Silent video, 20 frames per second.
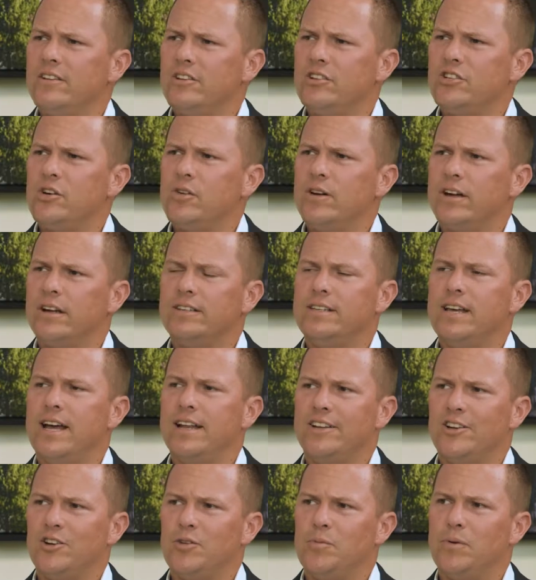They're showing a
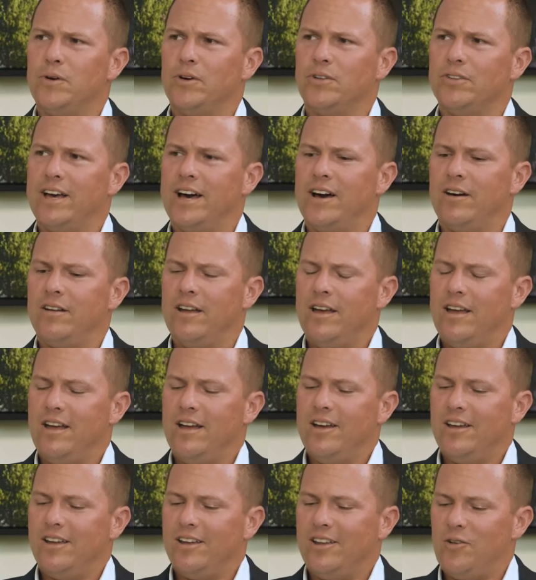10-year build out.
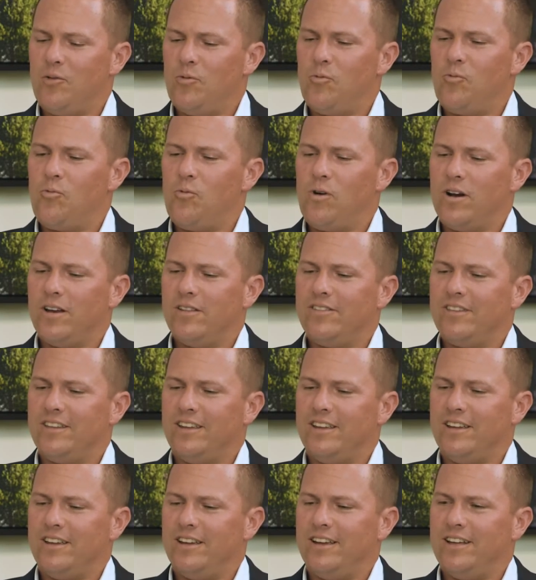You know, one of
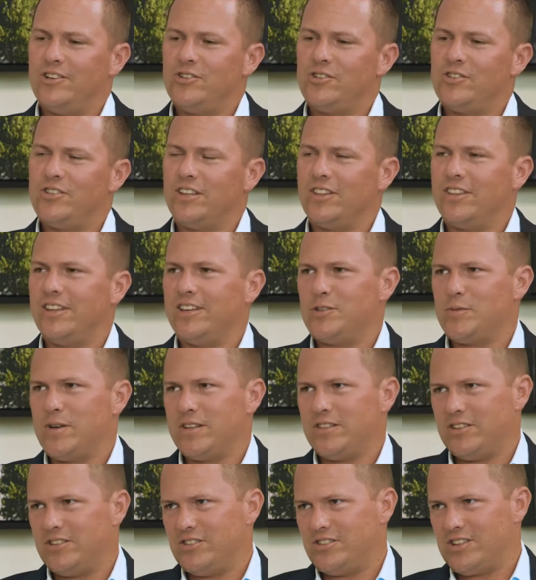the interesting things
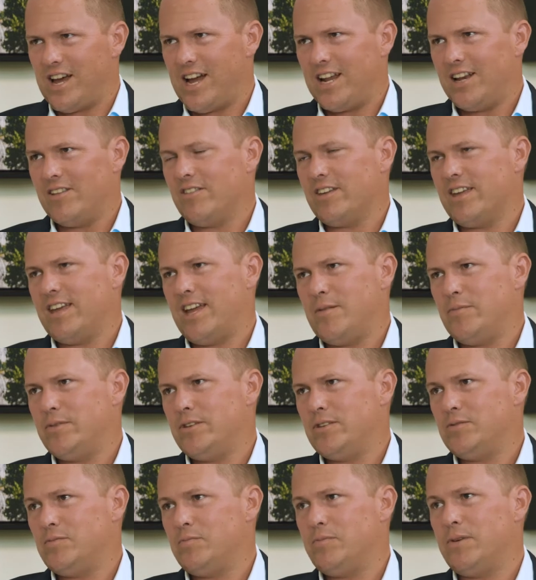about the design of the
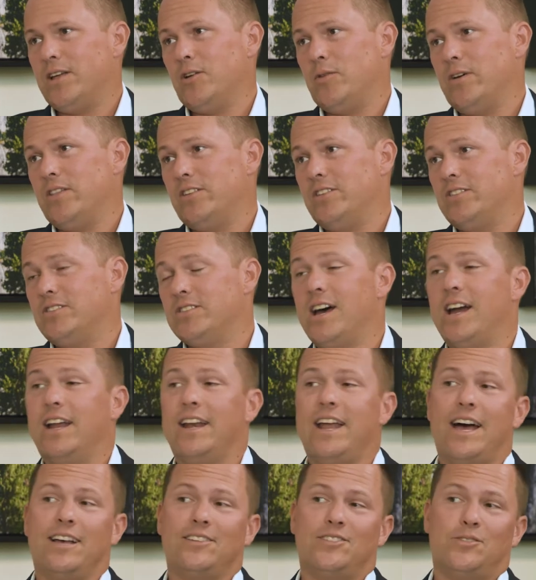campus, by the way, the
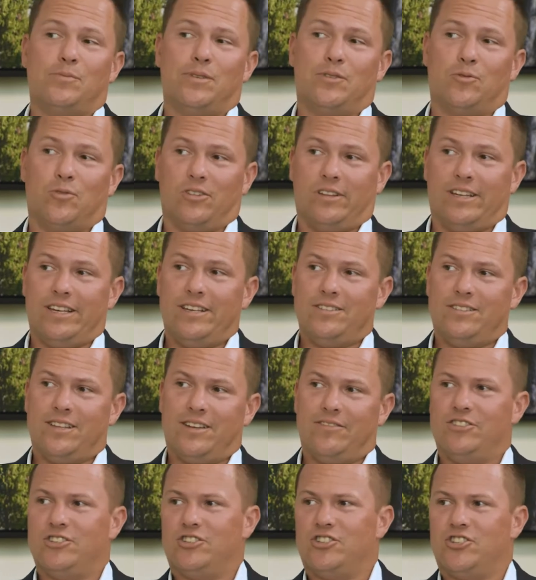design hasn't been released.
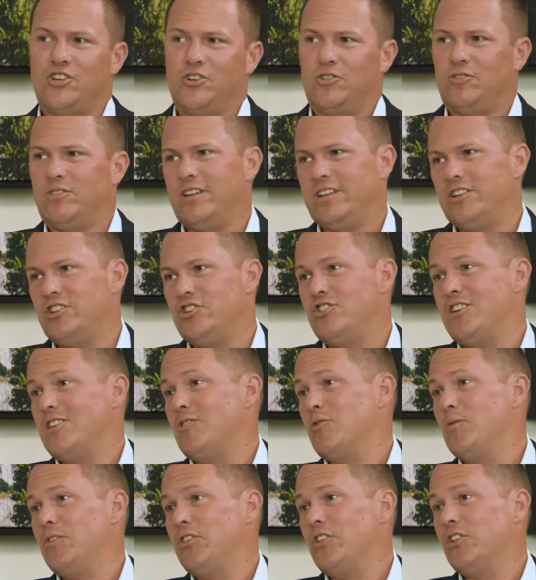They've just showed in
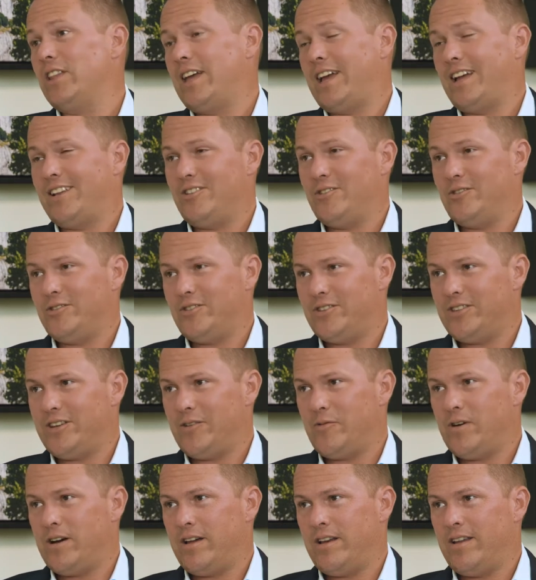general what the land uses
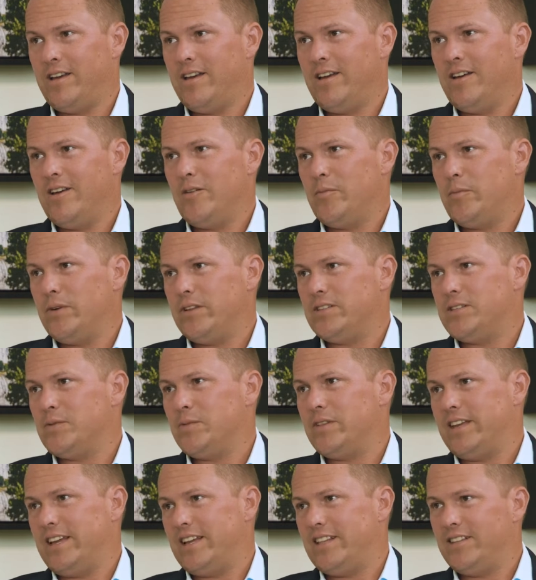they want. But
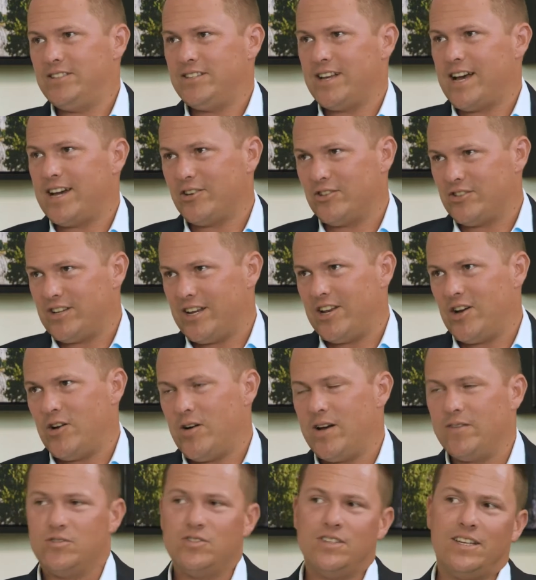some of the insiders I know
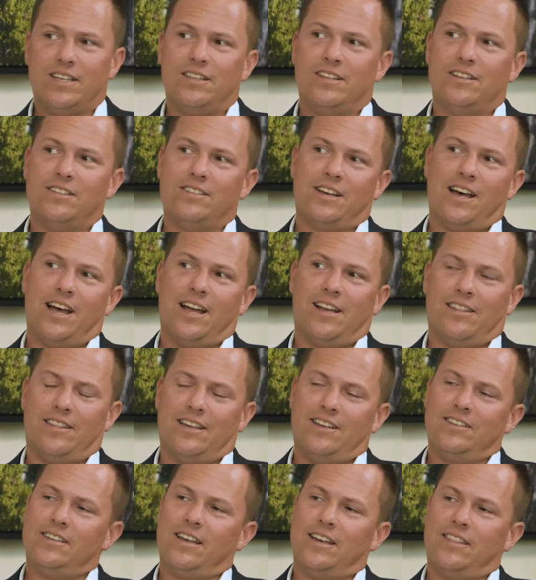have seen the design and
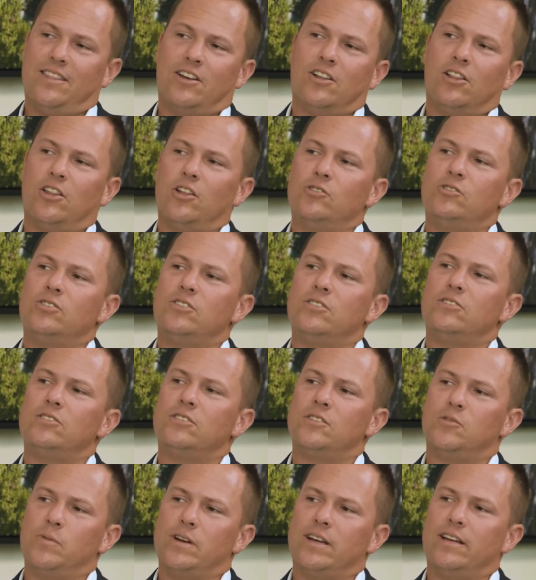they say the
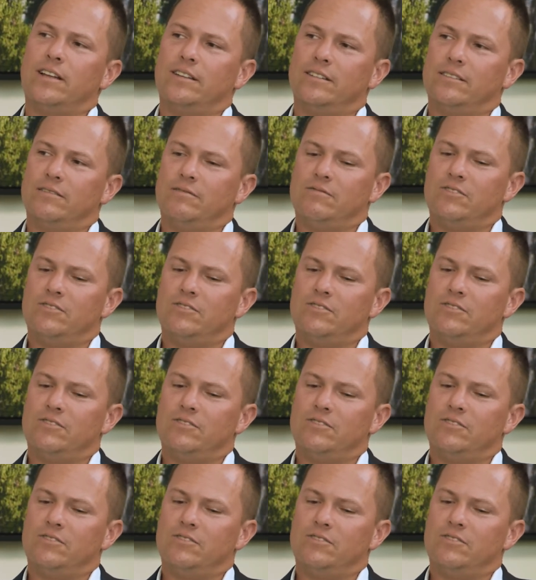closest that we can